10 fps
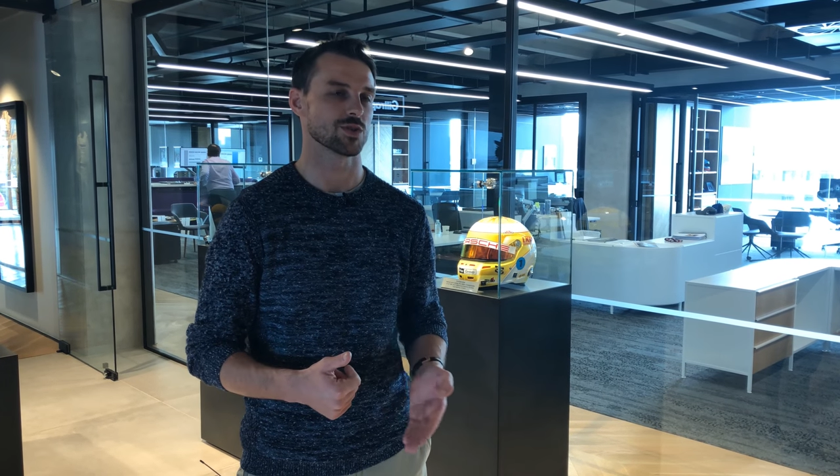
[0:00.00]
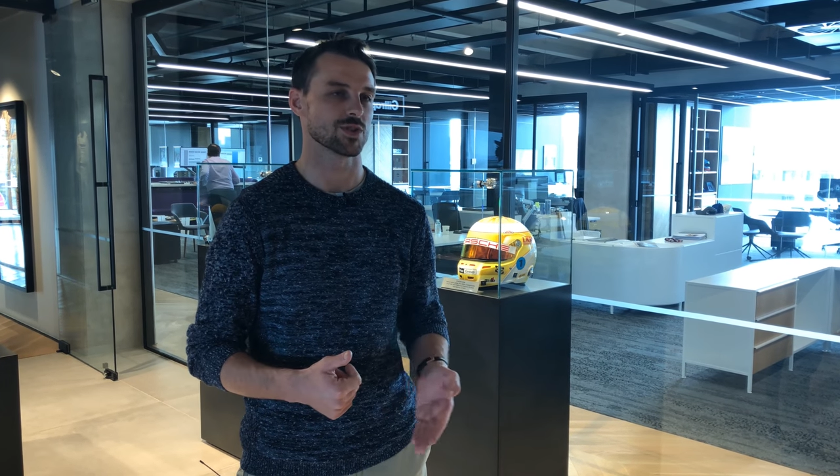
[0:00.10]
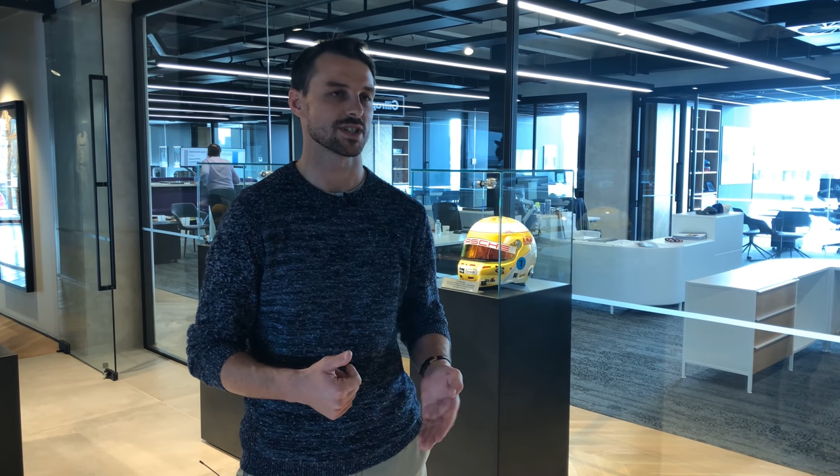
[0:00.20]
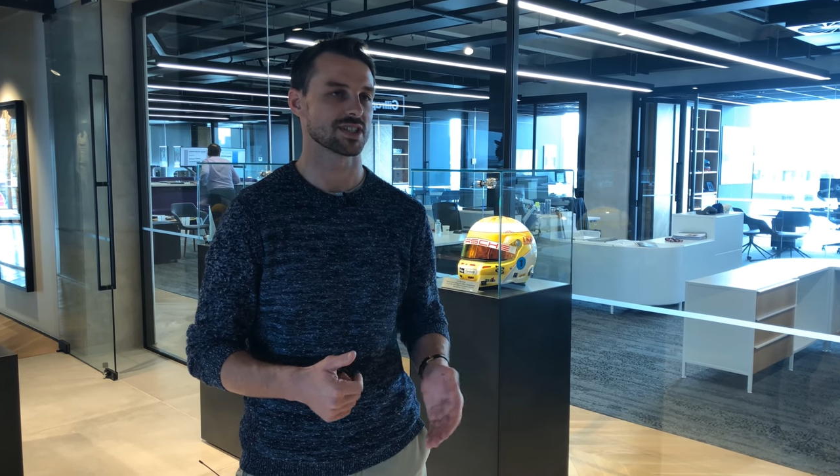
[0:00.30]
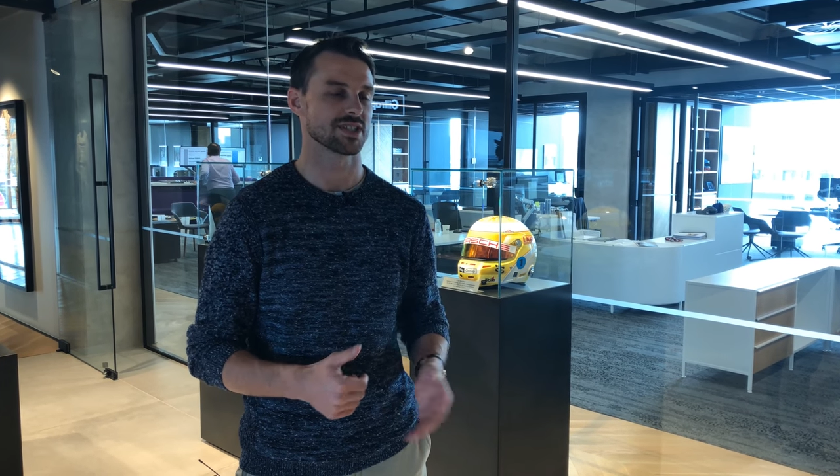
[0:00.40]

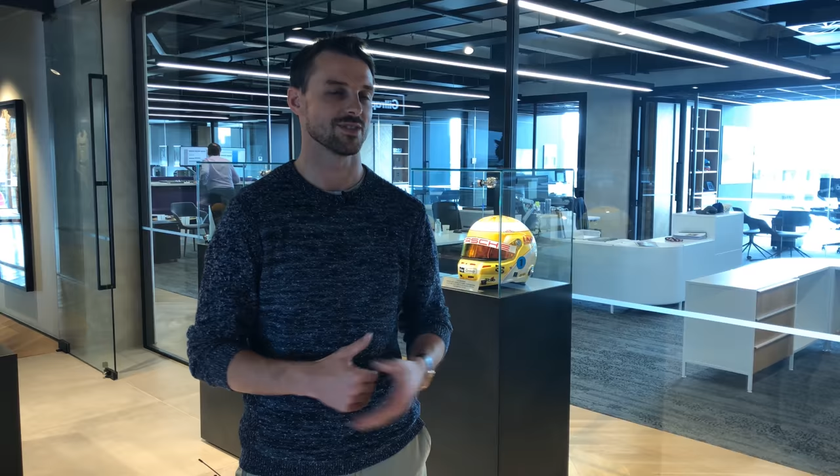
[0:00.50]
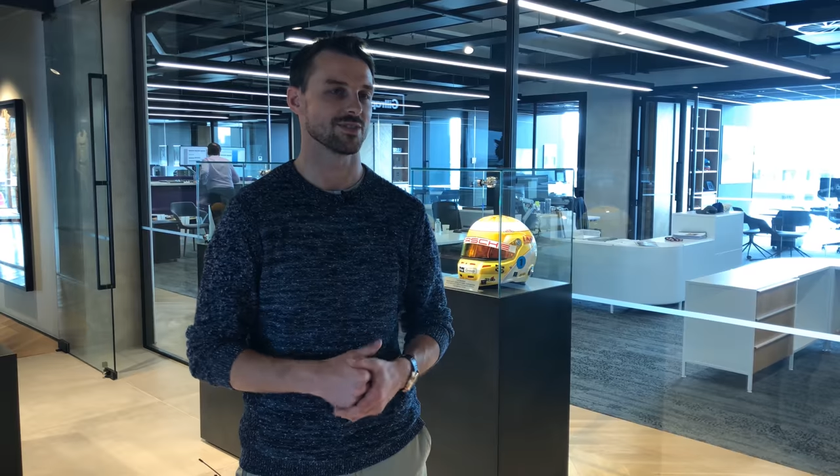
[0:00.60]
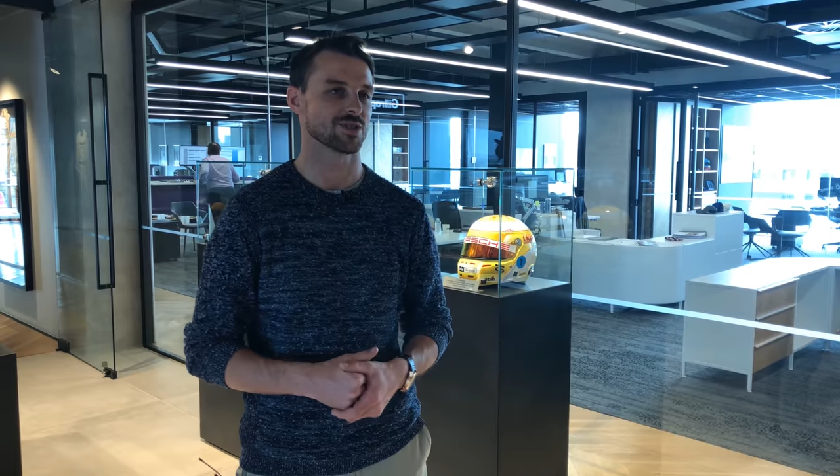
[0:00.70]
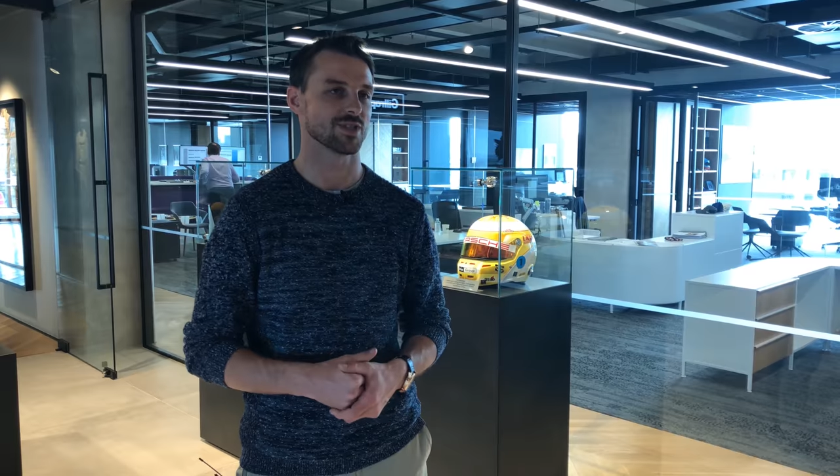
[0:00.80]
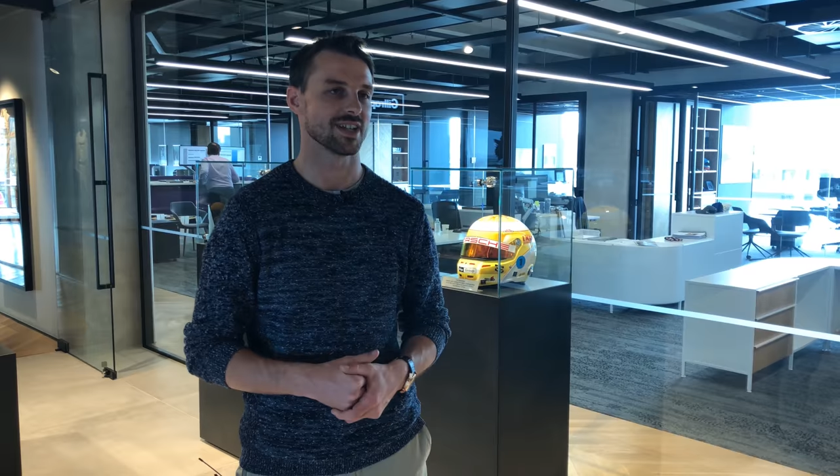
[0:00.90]
tricks of
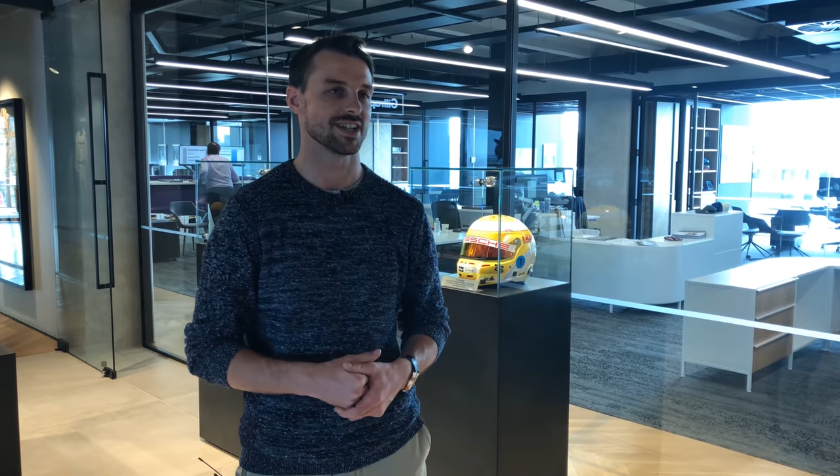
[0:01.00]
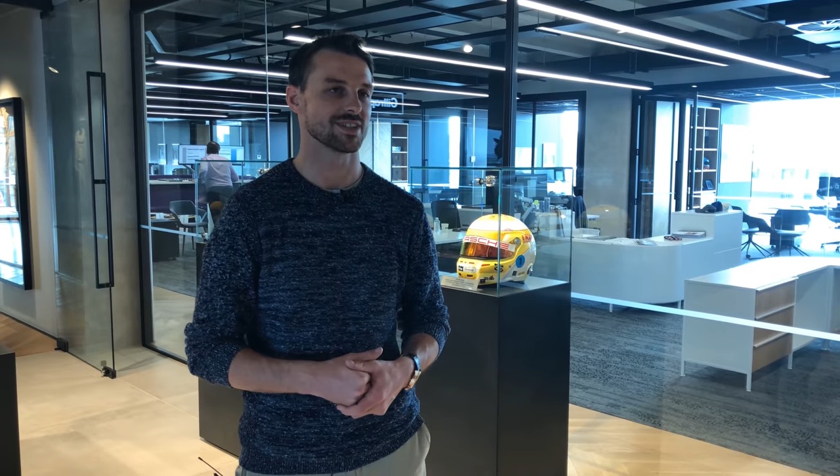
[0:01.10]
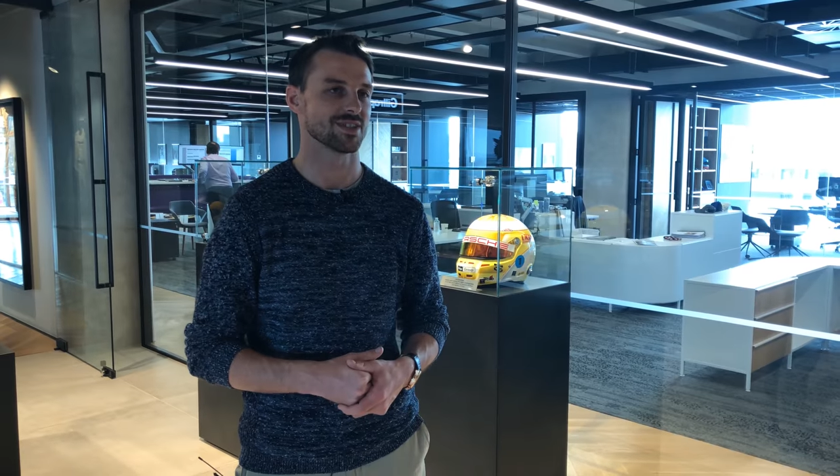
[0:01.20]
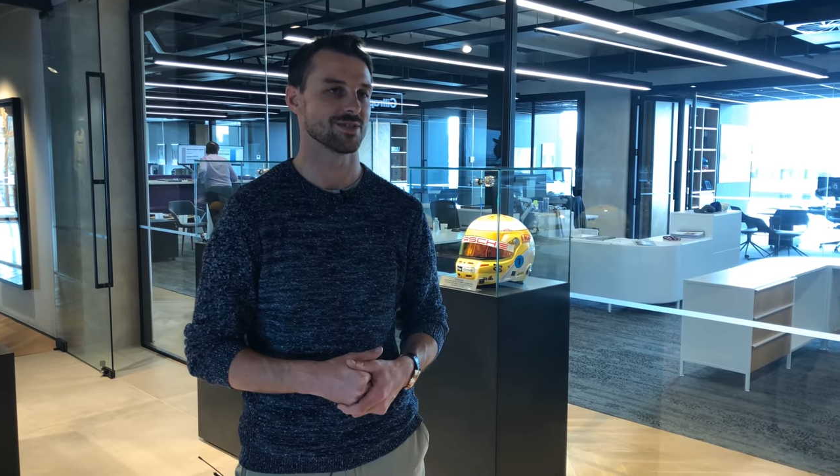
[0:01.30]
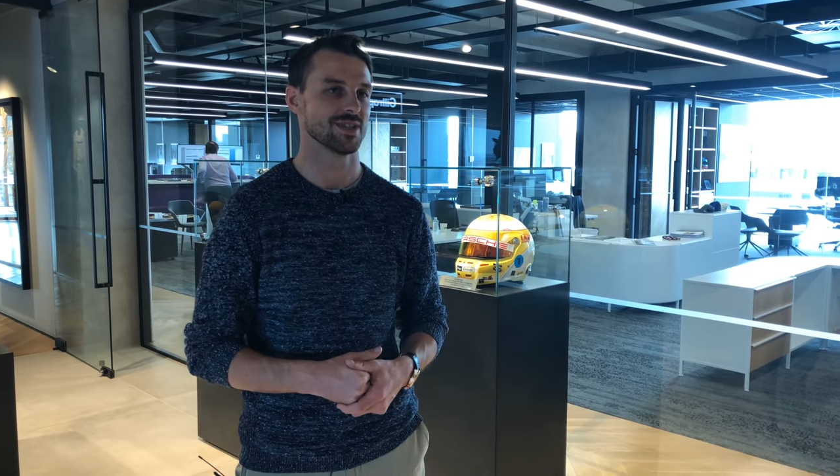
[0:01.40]
the trade.
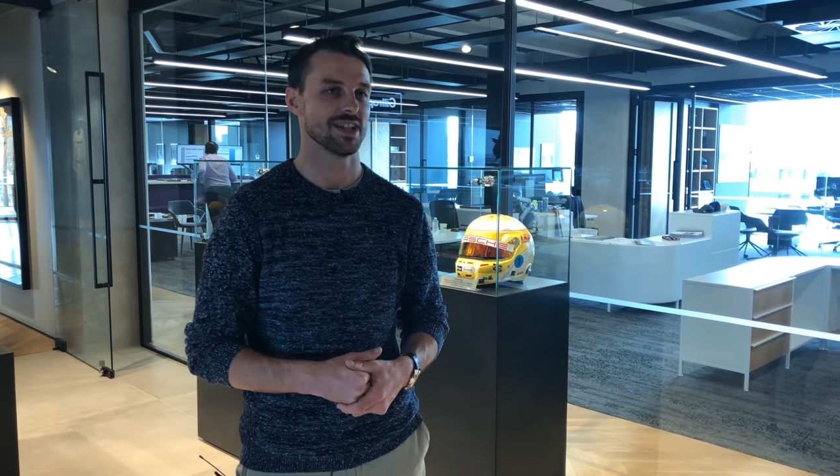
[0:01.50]
So